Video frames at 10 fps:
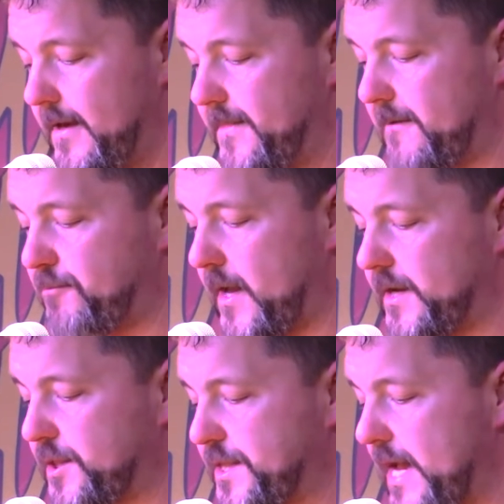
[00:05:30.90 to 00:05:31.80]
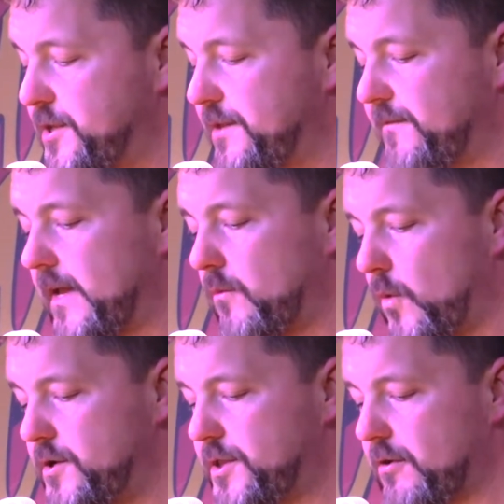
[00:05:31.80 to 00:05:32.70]
They've played extensively in
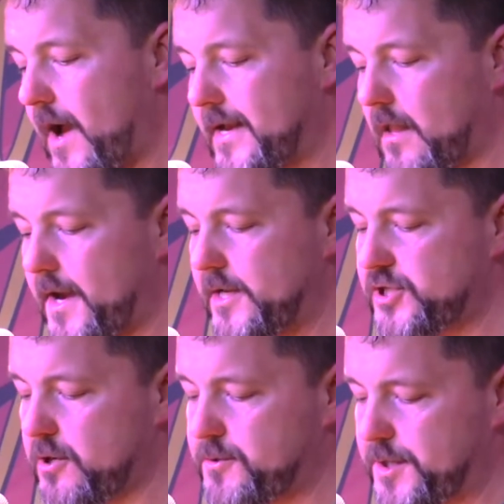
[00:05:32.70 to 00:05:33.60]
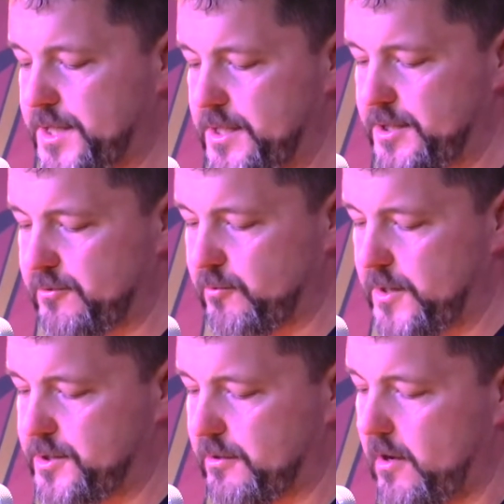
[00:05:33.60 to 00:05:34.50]
Windsor, headlining shows at Caesars
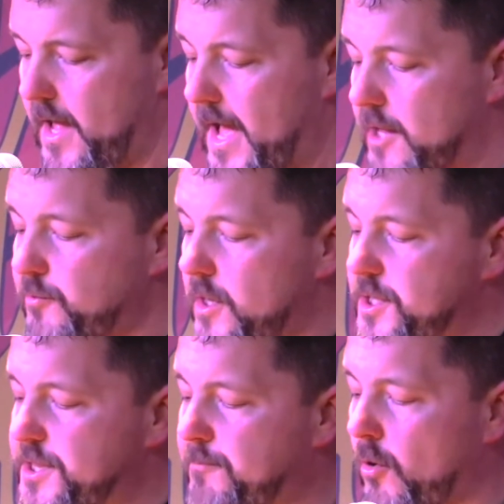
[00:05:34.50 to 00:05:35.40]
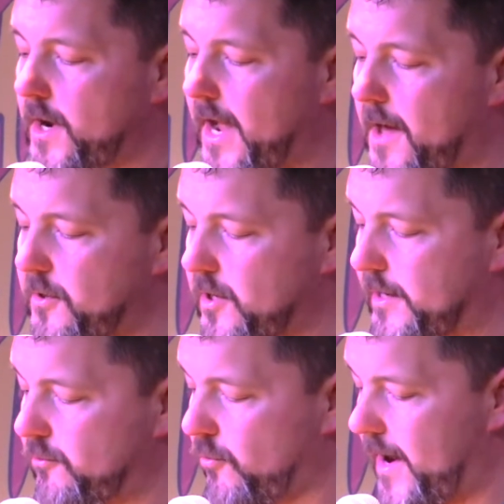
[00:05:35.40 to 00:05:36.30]
Windsor, as well as supporting other
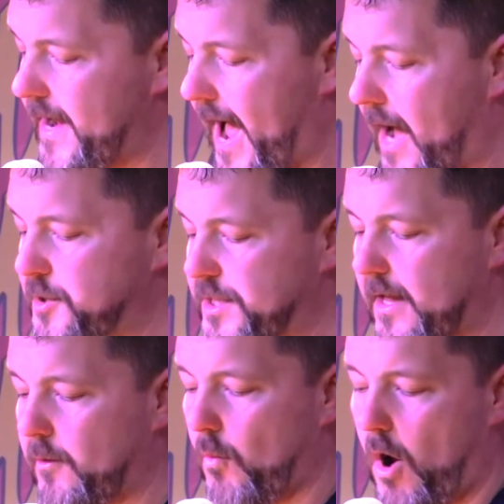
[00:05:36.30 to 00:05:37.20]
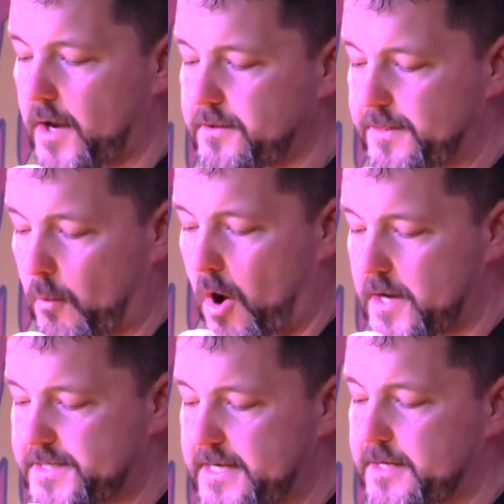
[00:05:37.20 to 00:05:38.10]
great acts like Want, The
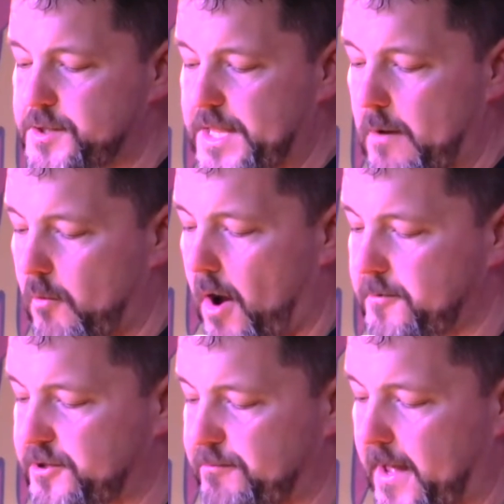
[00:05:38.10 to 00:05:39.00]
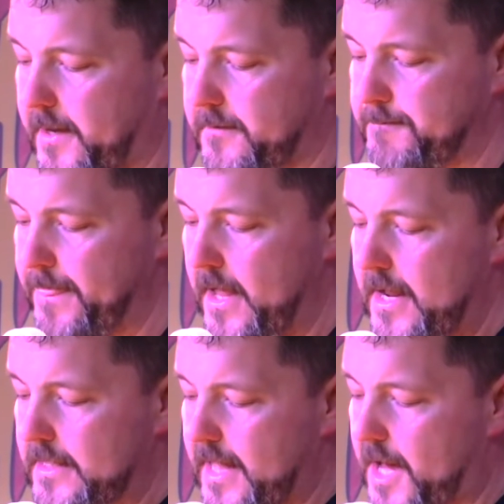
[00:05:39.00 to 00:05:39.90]
Wanted and Sam Roberts Band.
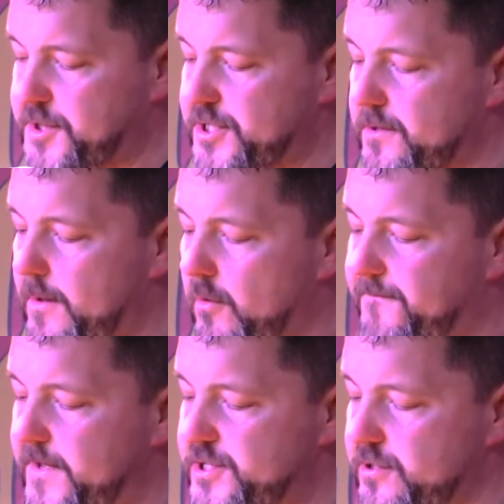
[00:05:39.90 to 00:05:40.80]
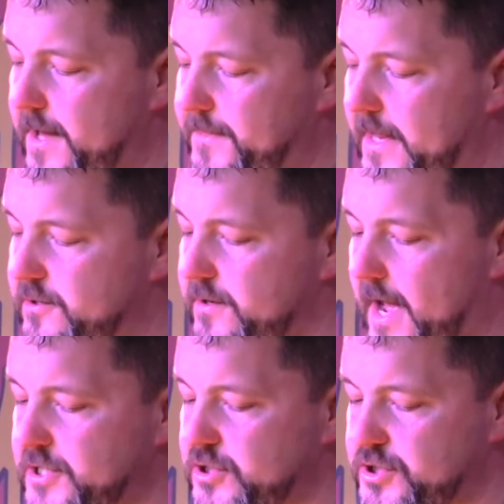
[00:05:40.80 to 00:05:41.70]
Last year, they were featured at the
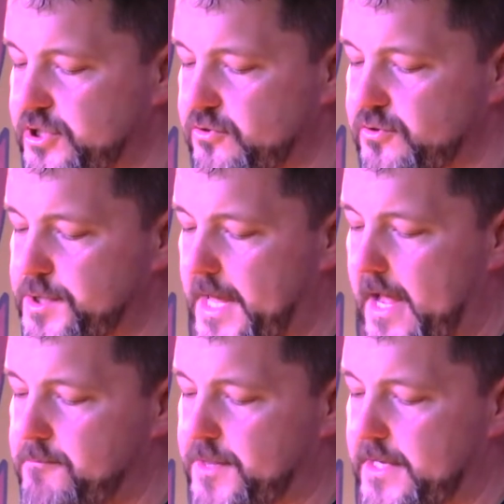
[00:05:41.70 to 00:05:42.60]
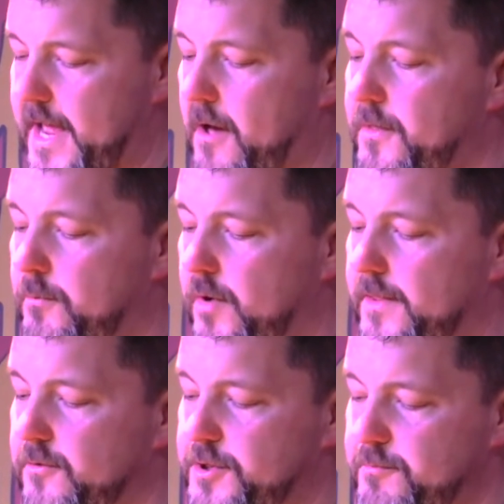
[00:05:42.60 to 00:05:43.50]
International Children's Games, and now they'll
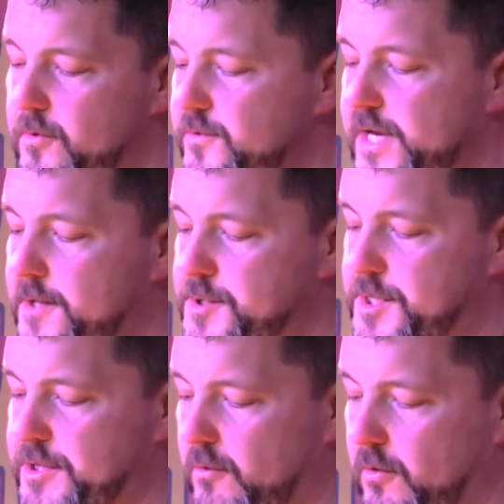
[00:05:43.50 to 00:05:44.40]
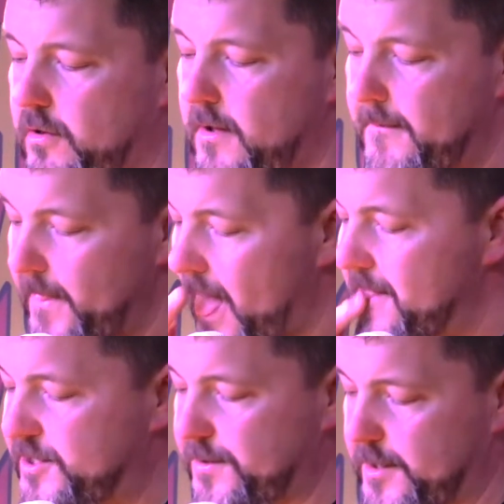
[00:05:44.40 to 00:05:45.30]
bring their smooth, jazzy soul
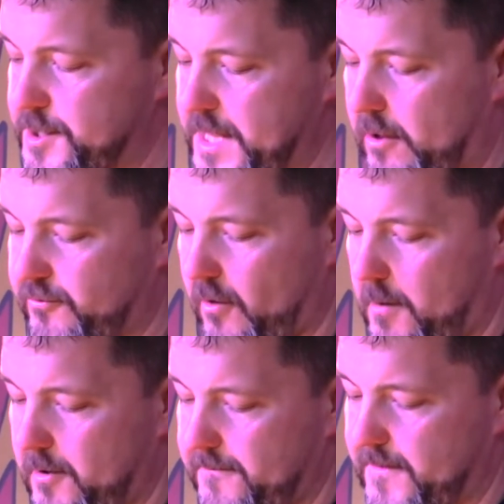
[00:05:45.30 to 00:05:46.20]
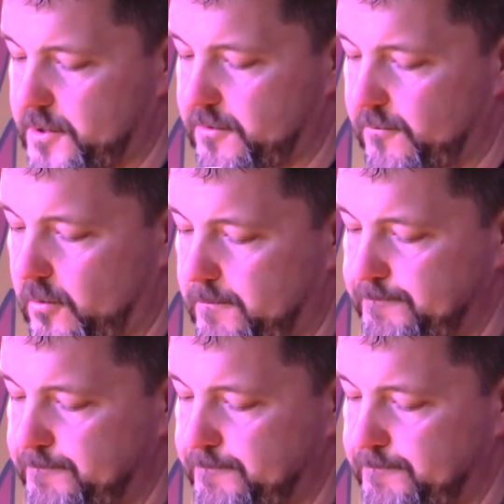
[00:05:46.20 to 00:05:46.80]
to the LaSalle Strawberry Festival.